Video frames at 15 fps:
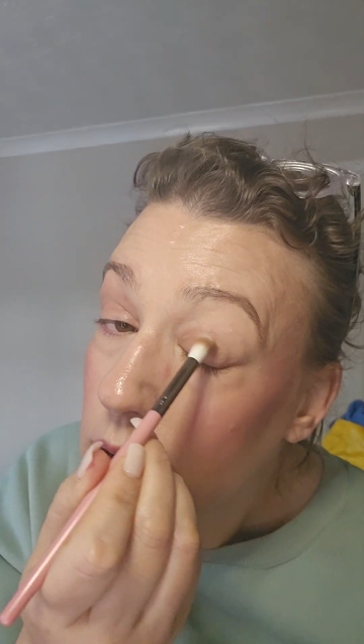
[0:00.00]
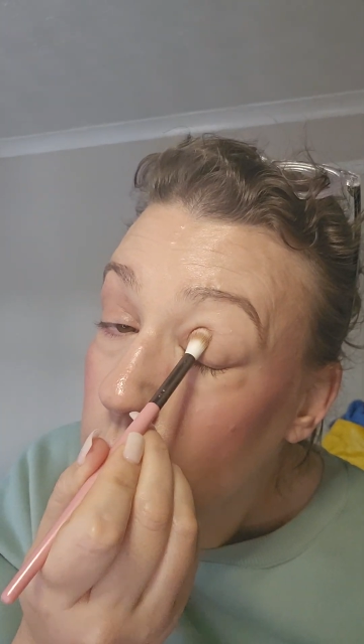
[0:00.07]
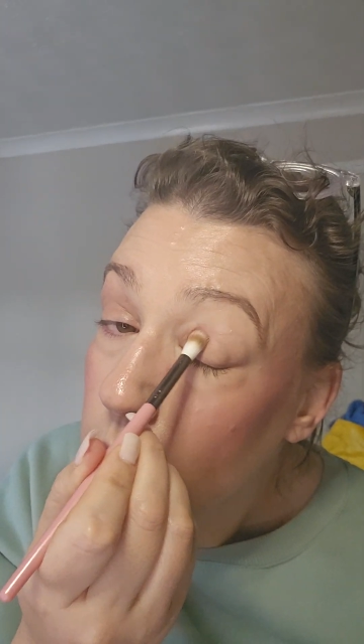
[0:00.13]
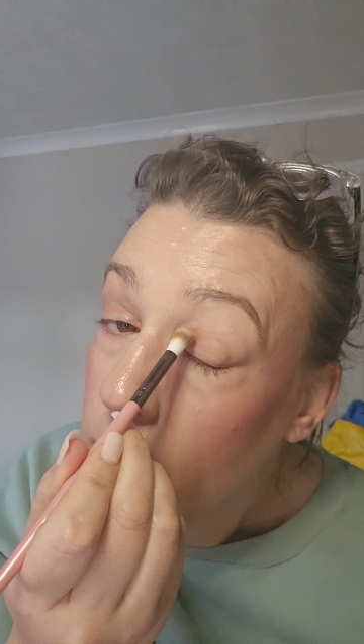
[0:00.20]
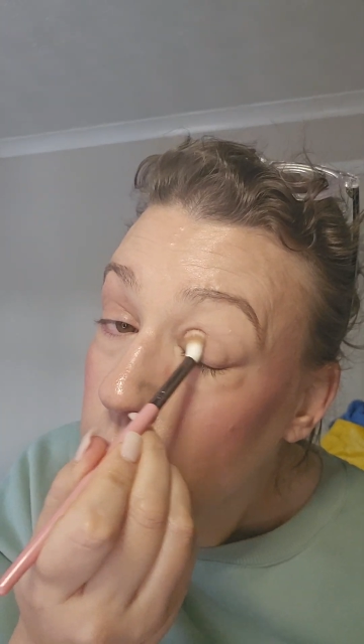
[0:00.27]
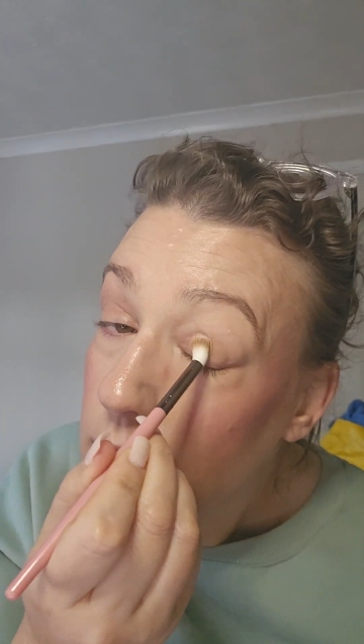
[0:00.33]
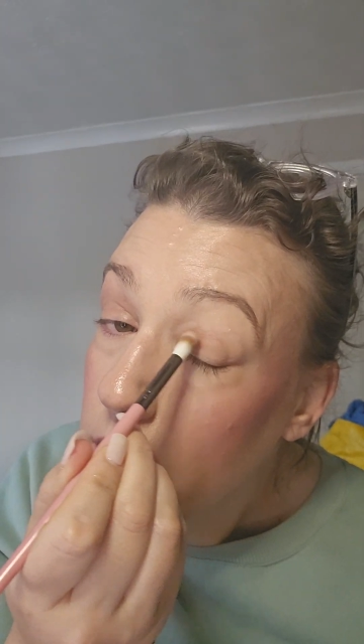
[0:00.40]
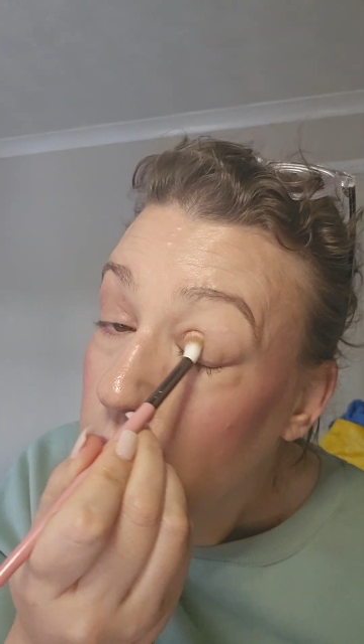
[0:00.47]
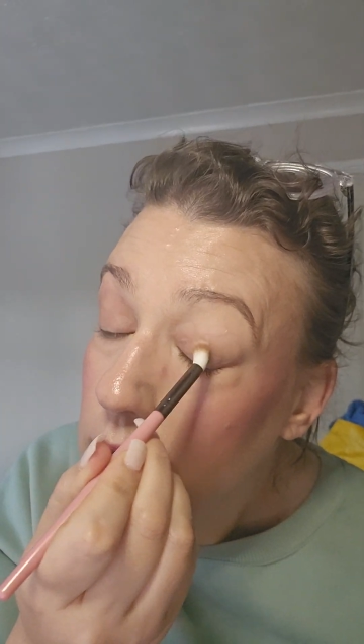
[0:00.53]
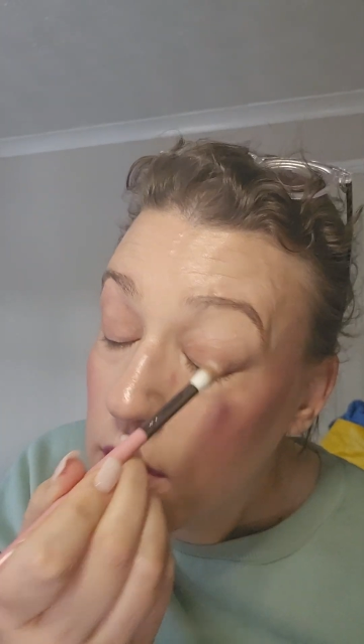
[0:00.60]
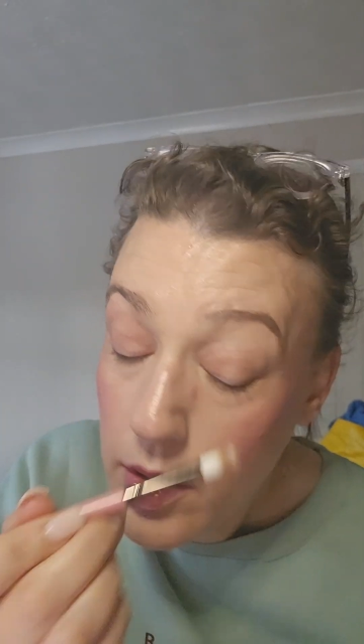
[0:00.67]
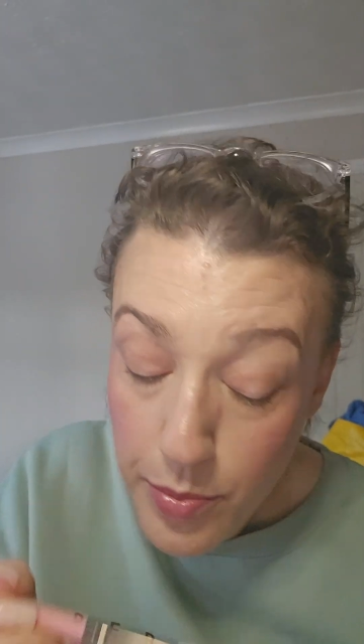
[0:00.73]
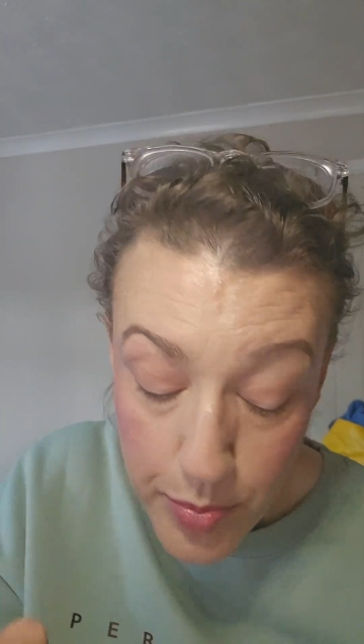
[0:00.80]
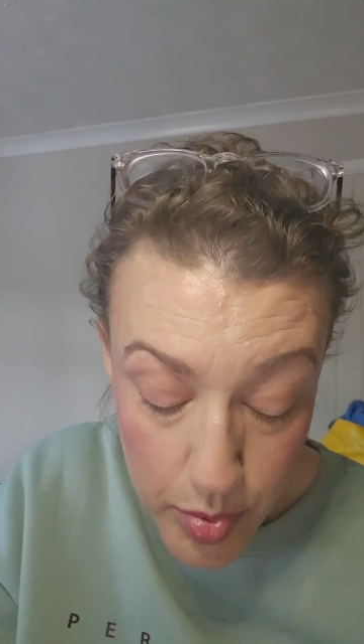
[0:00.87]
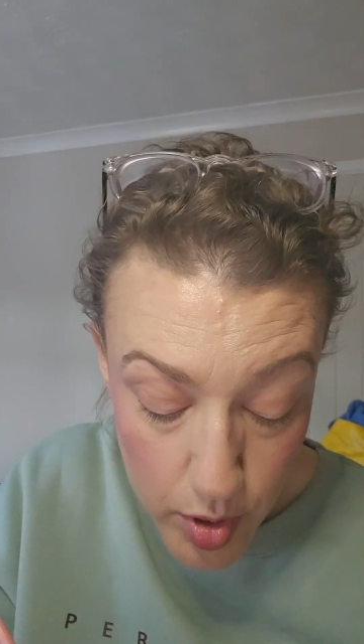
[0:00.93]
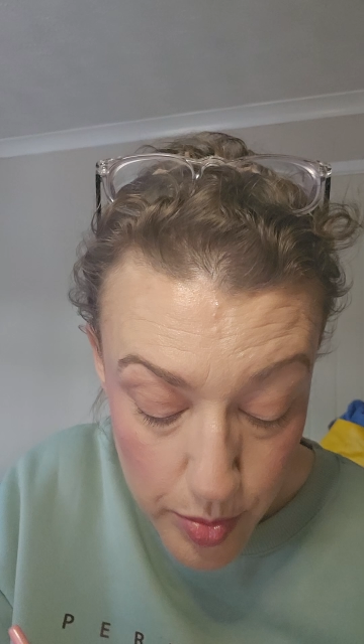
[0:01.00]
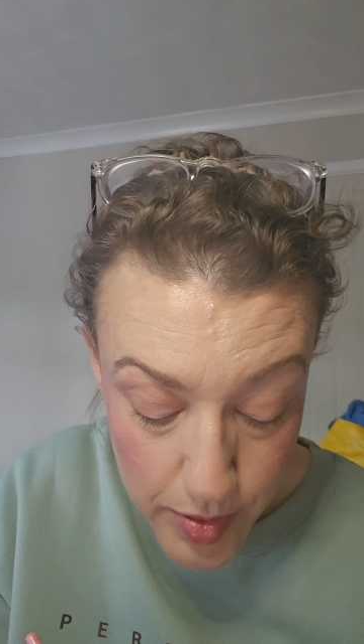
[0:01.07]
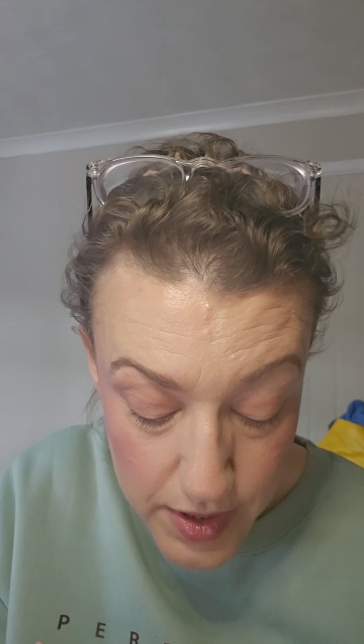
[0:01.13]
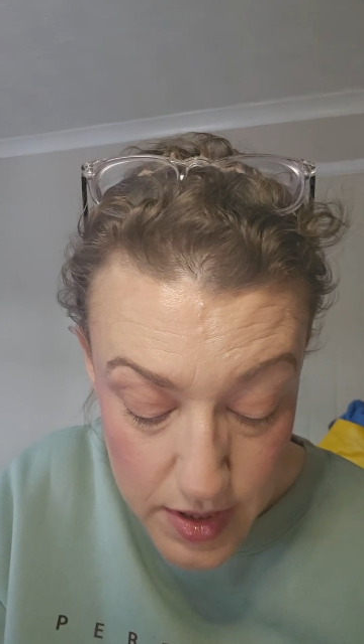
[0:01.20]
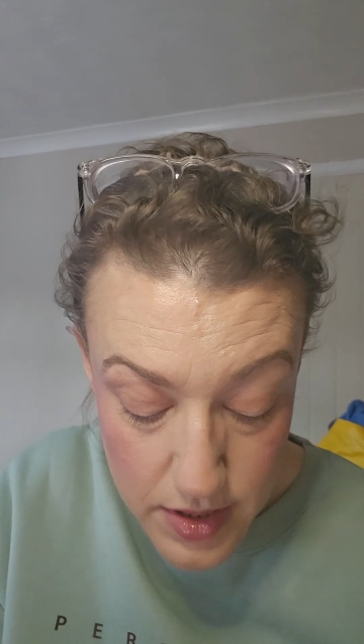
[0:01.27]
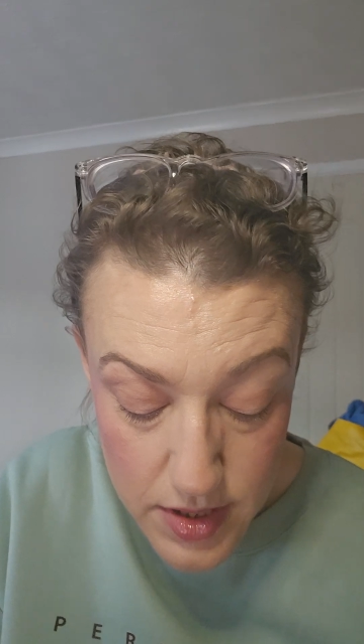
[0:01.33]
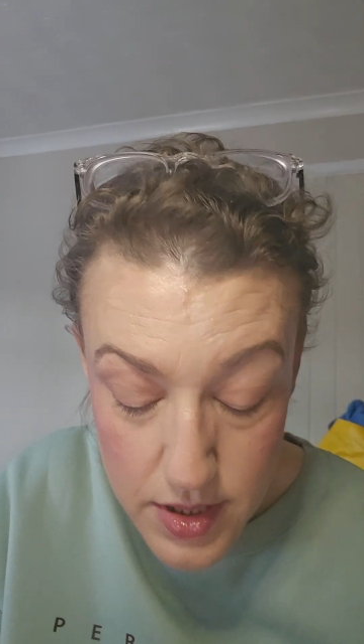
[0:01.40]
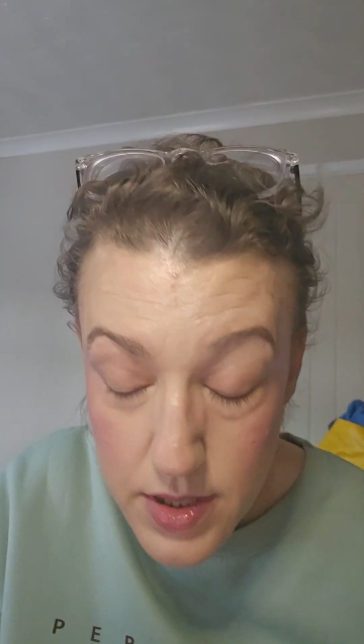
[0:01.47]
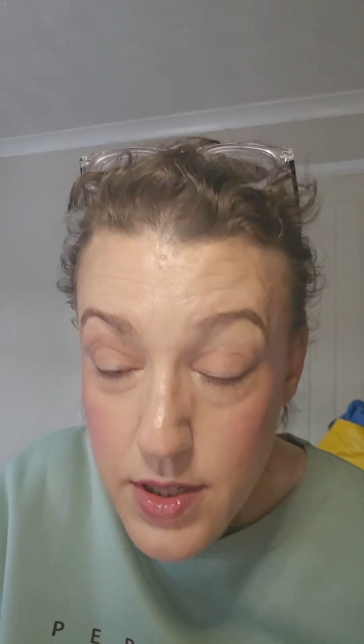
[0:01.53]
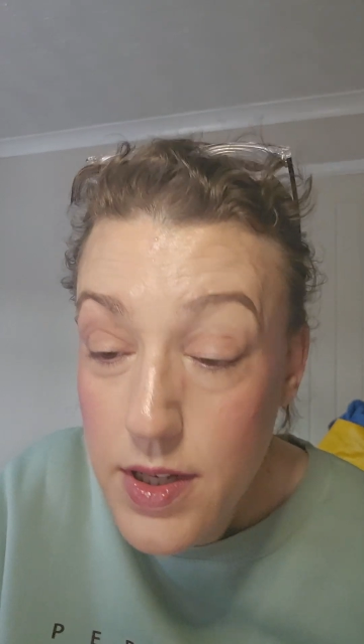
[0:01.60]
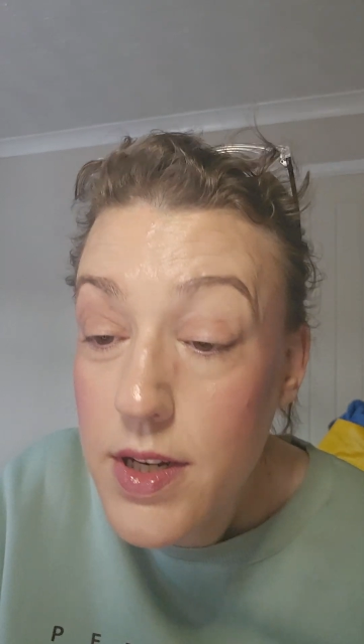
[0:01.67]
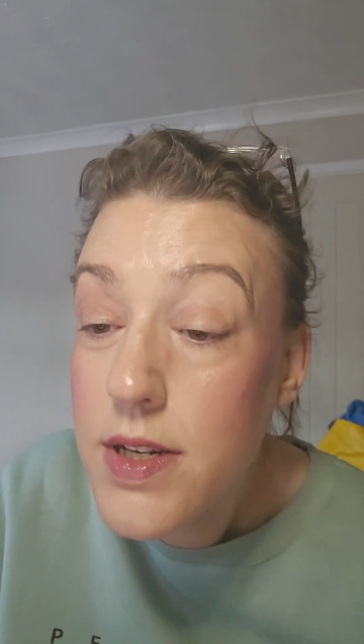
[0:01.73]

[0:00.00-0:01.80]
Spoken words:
Might pop into